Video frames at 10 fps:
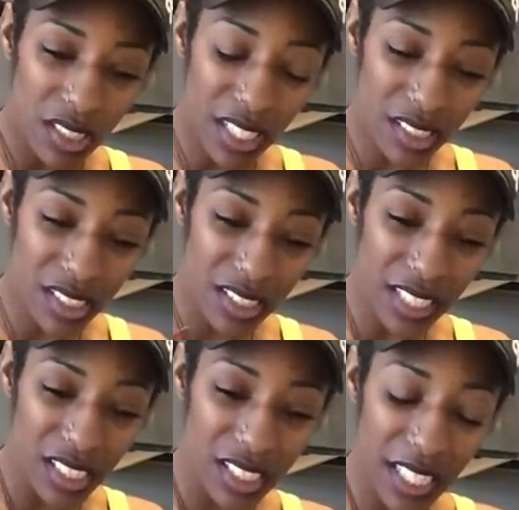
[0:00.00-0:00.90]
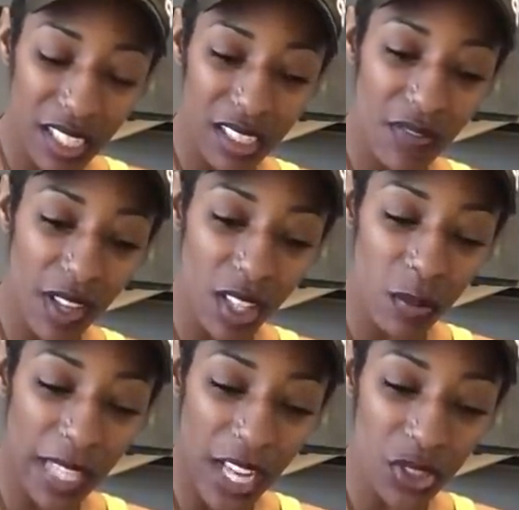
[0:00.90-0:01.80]
let's just let's just let it
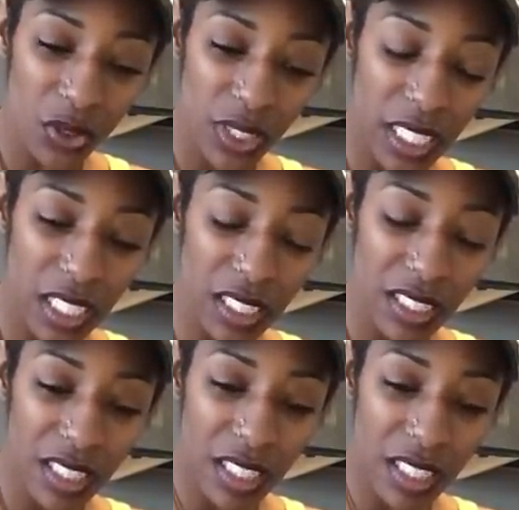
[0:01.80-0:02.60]
develop naturally.